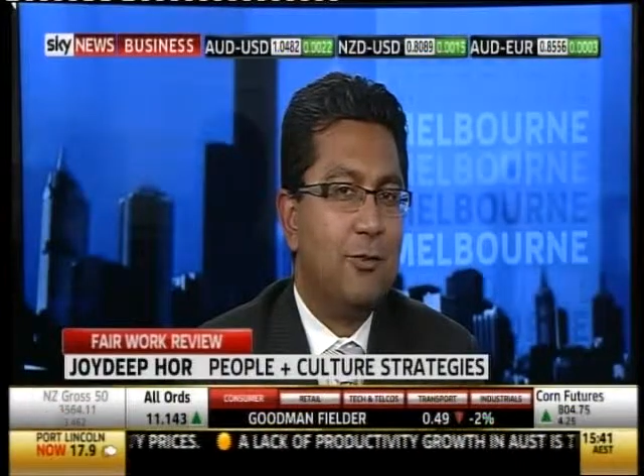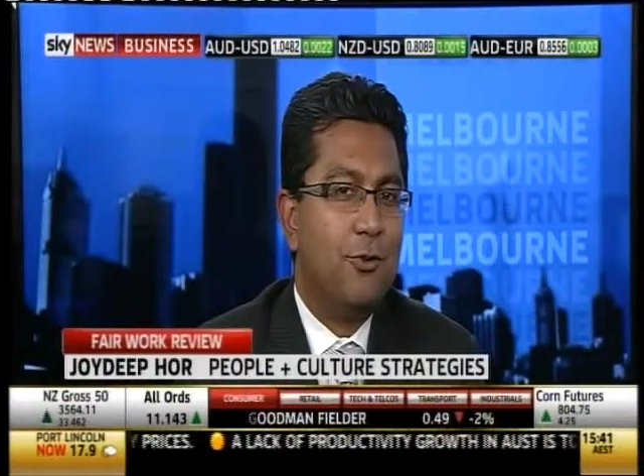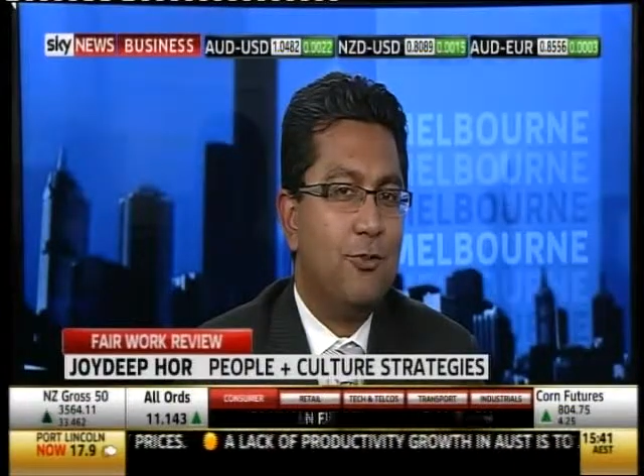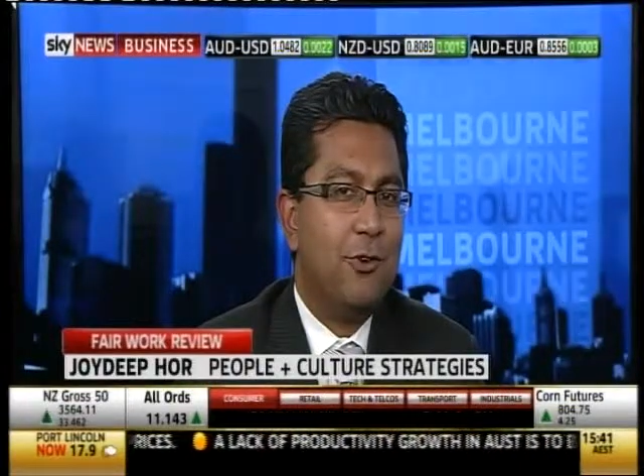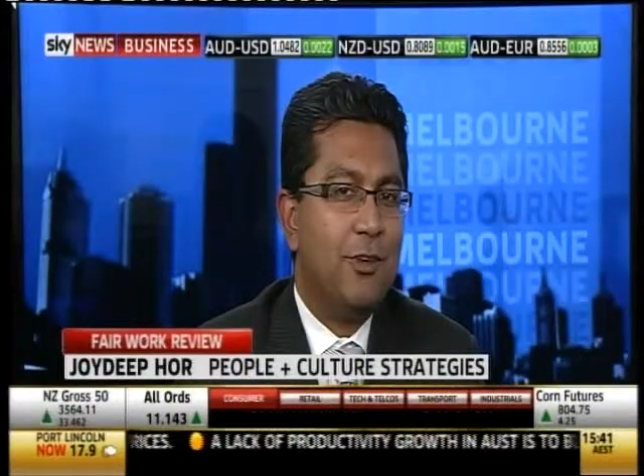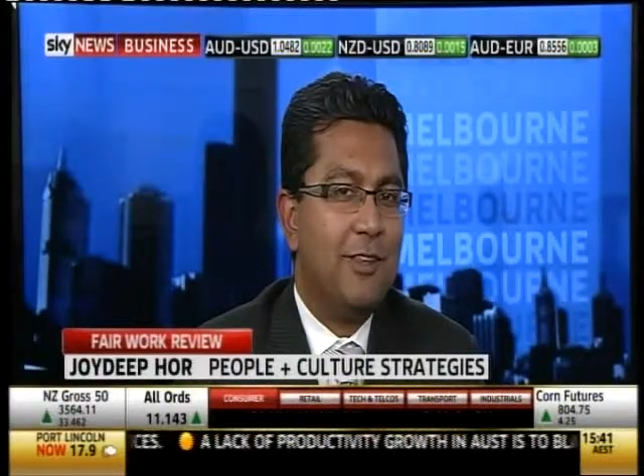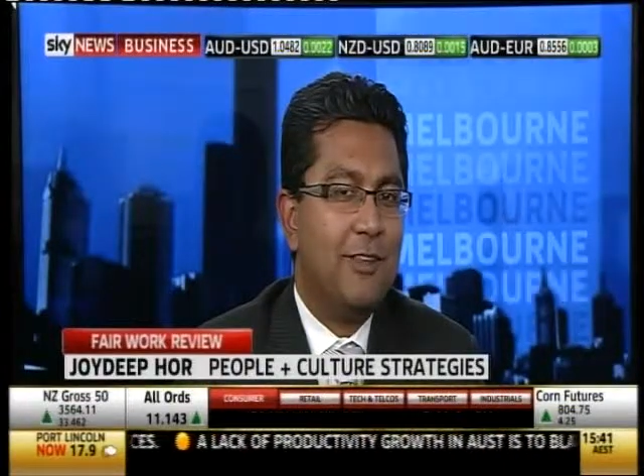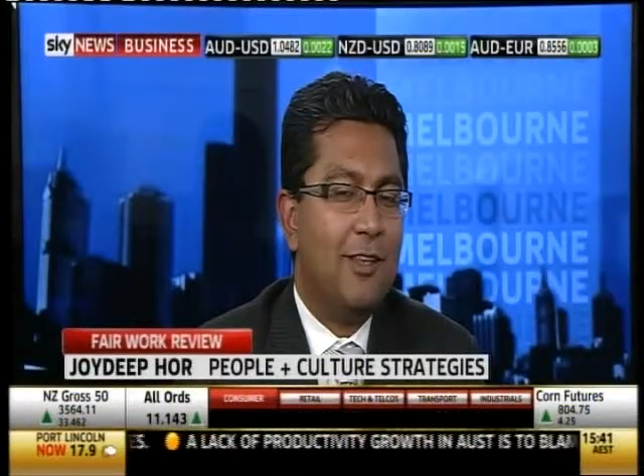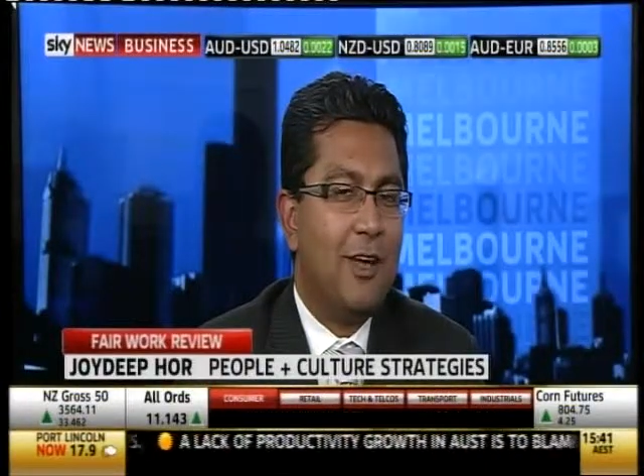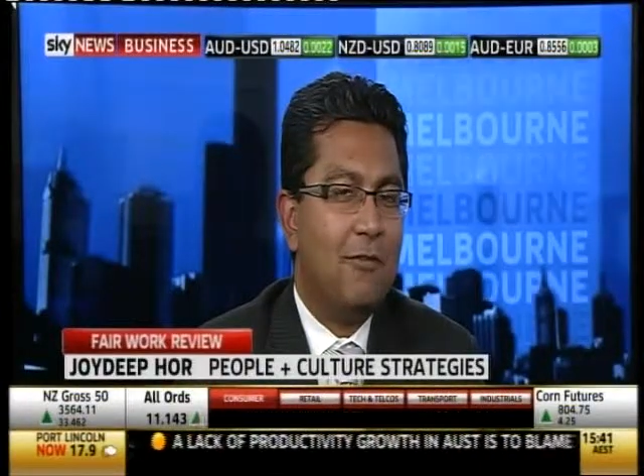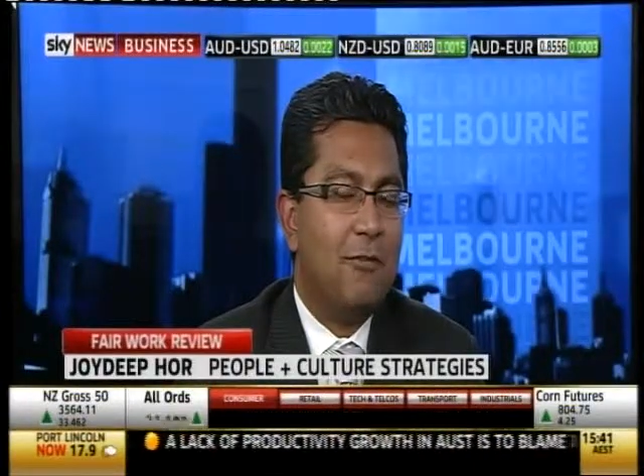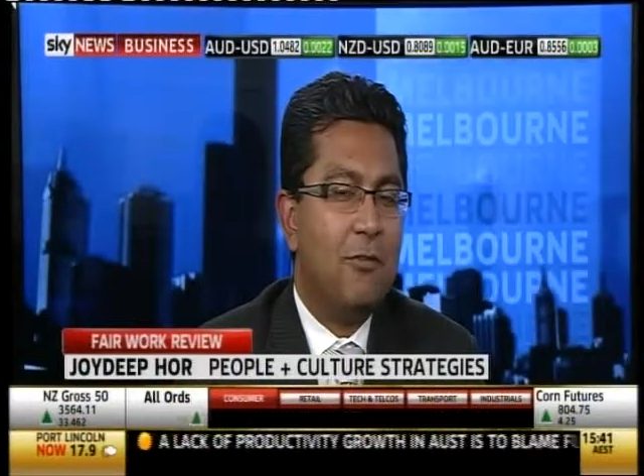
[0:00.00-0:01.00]
or certainly in the
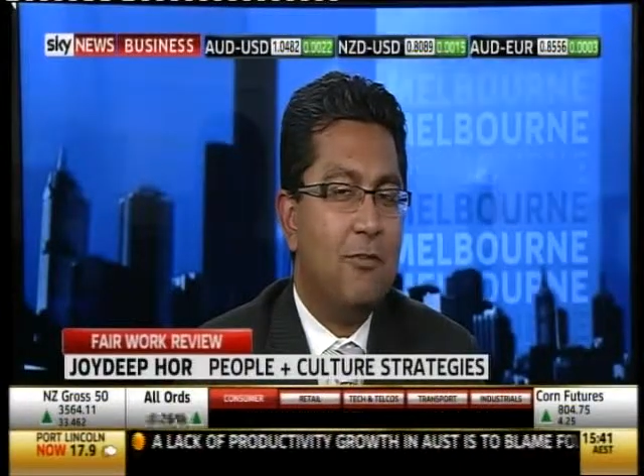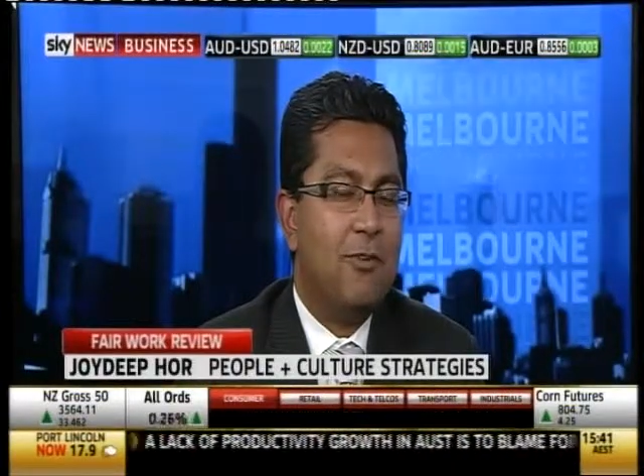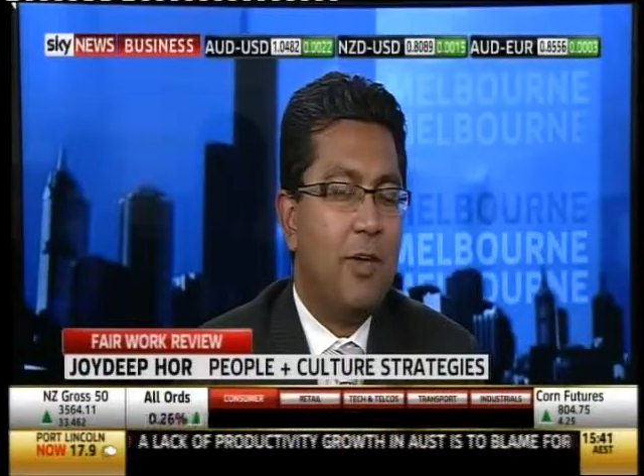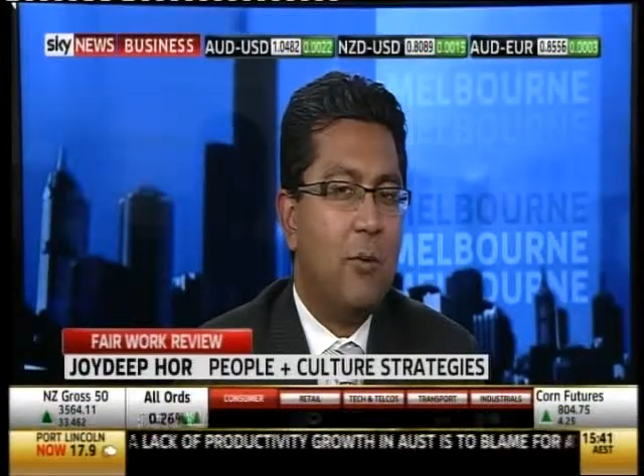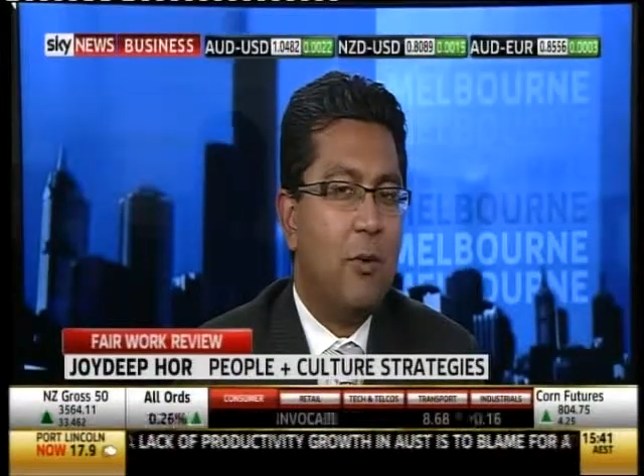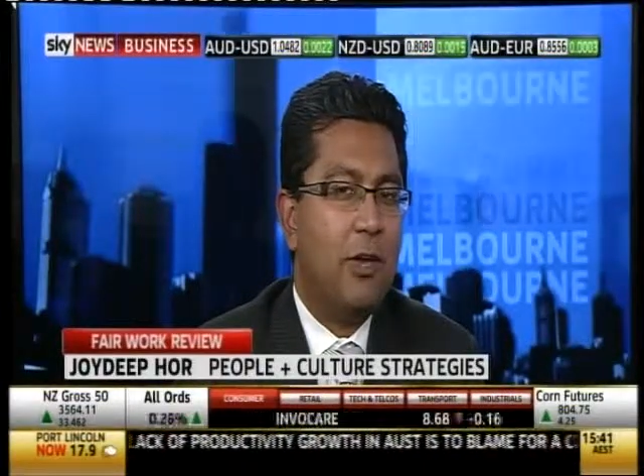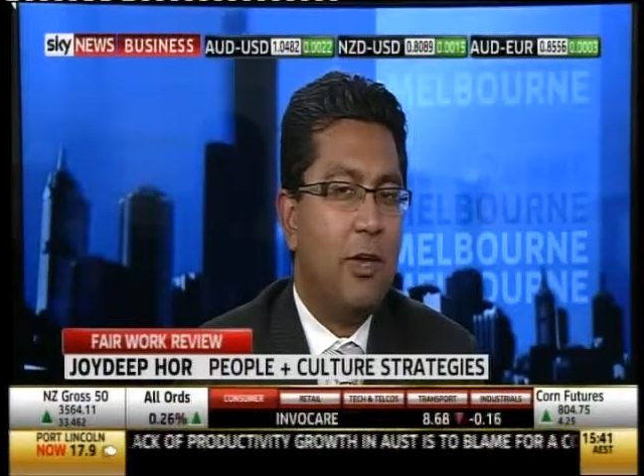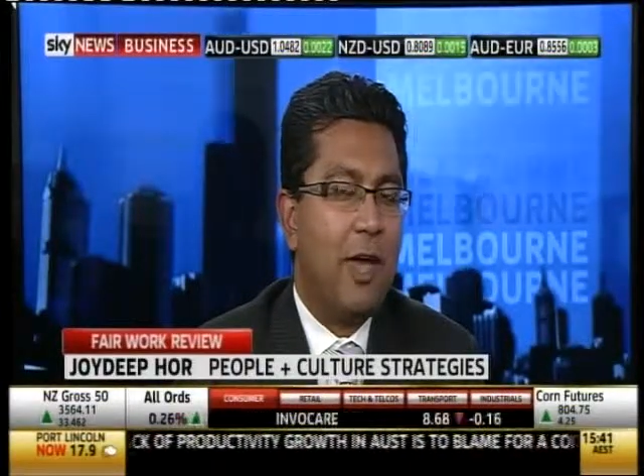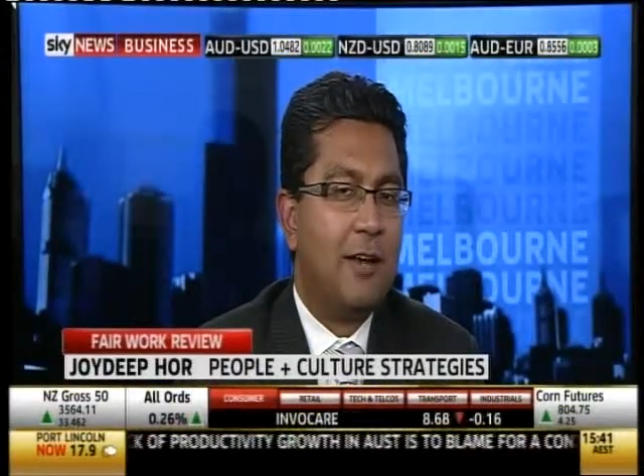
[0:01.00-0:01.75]
life of the Fair Work